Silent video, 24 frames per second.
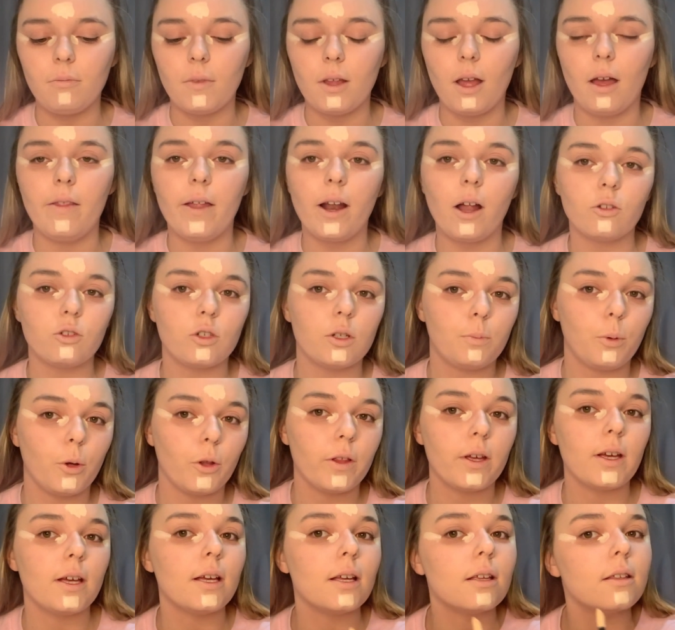And then I'll just put
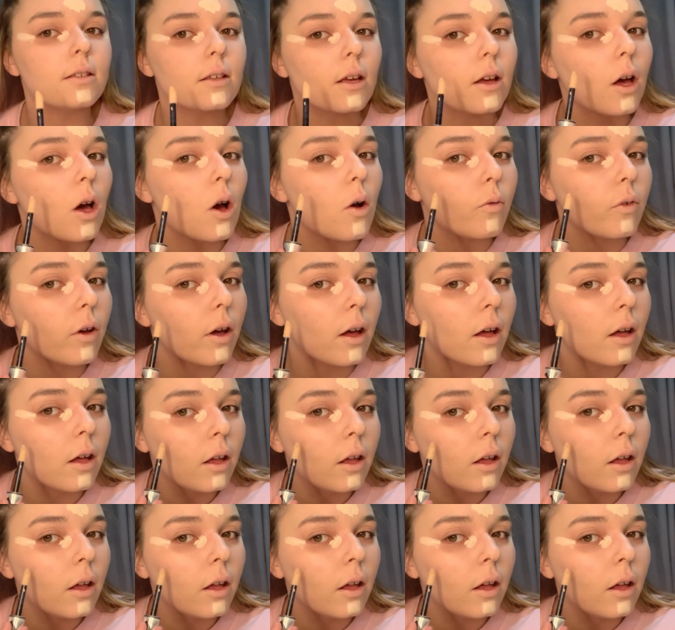these over